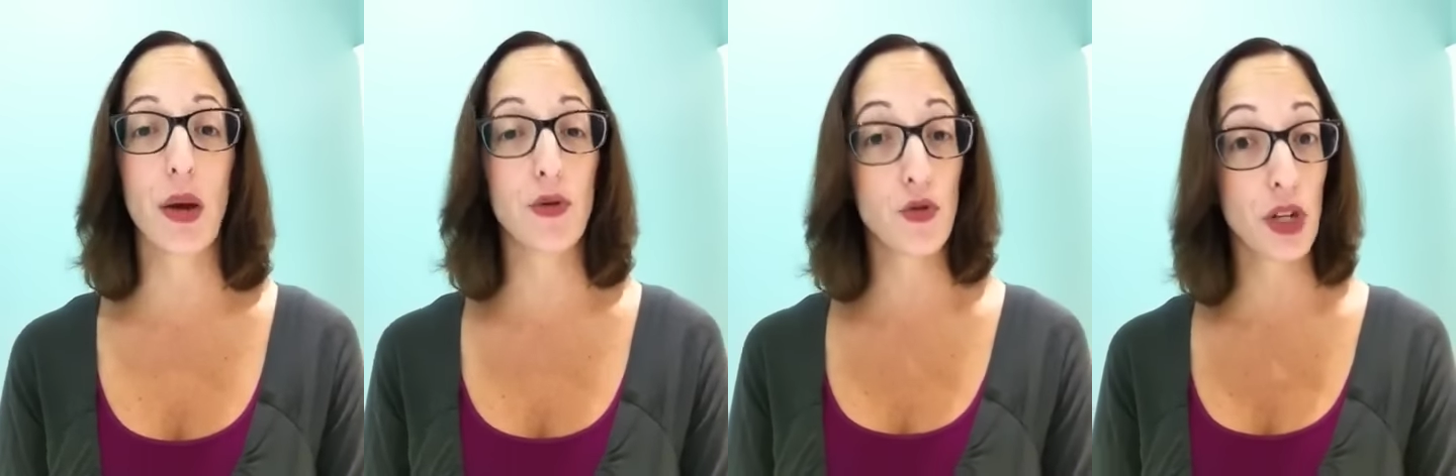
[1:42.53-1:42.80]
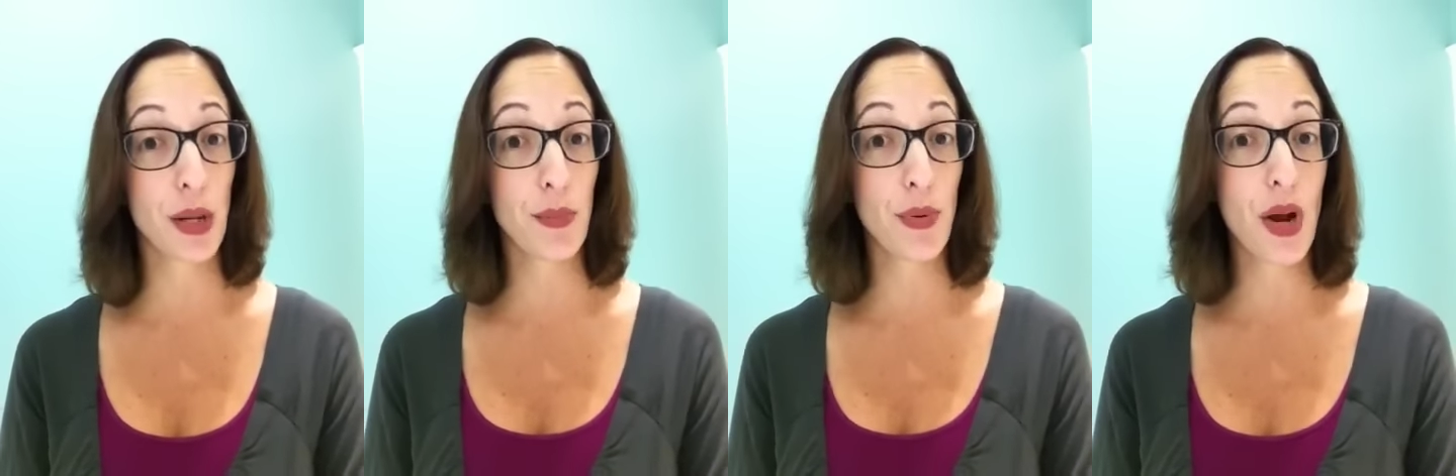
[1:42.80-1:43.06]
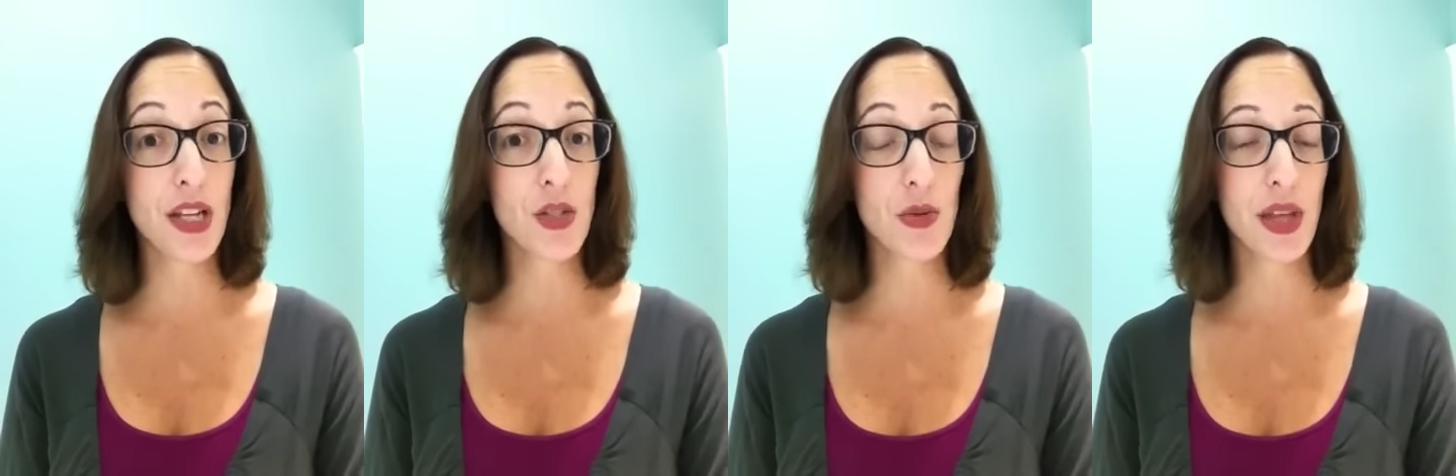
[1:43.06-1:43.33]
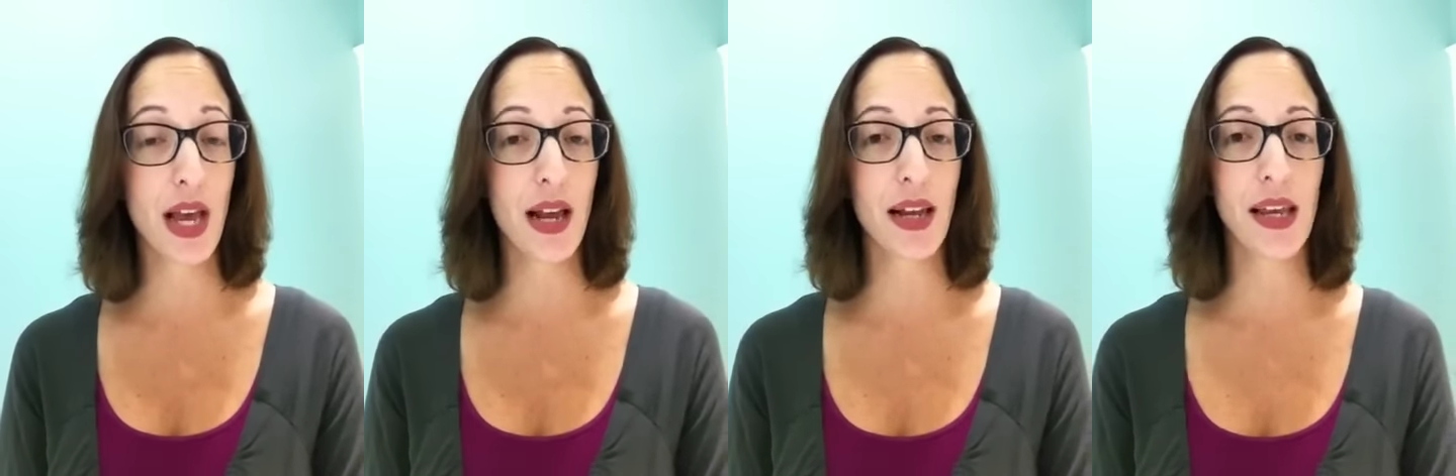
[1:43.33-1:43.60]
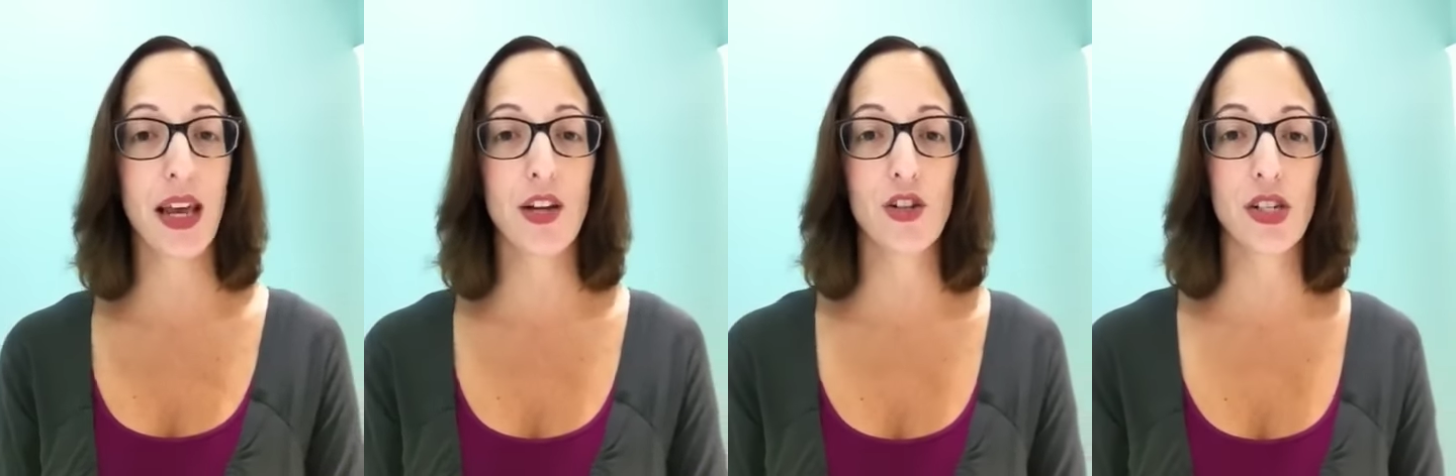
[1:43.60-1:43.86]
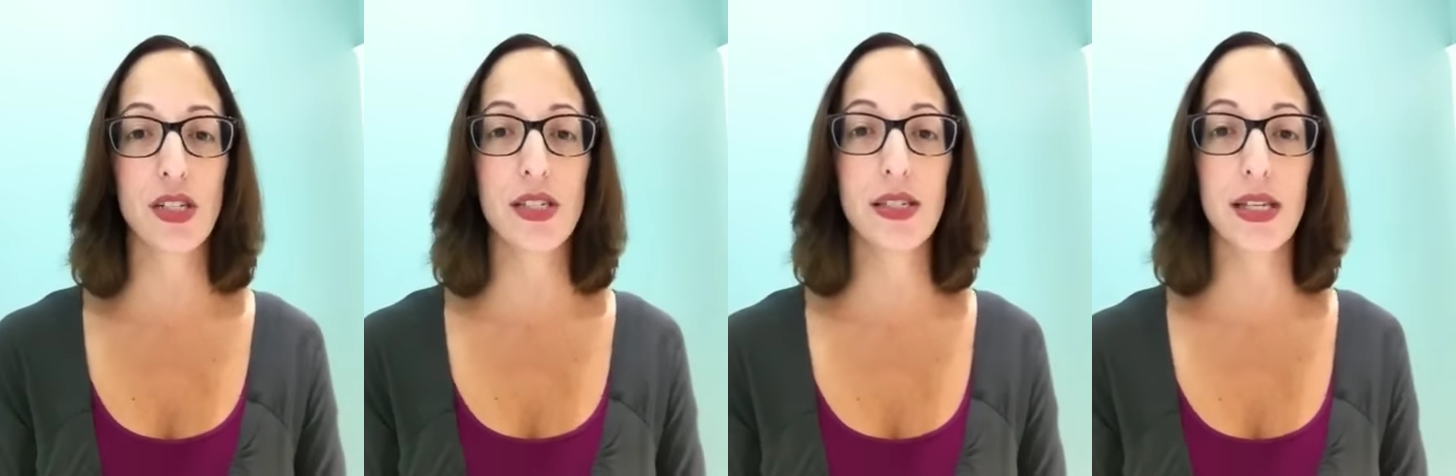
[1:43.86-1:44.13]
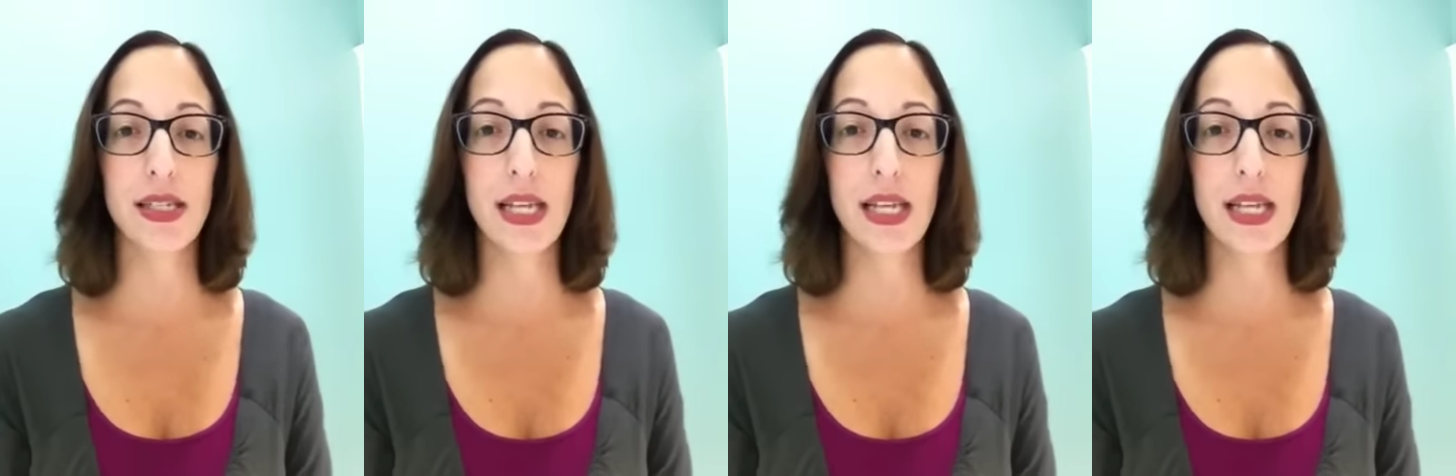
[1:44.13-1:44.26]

I was really impressed with Anna Kendrick's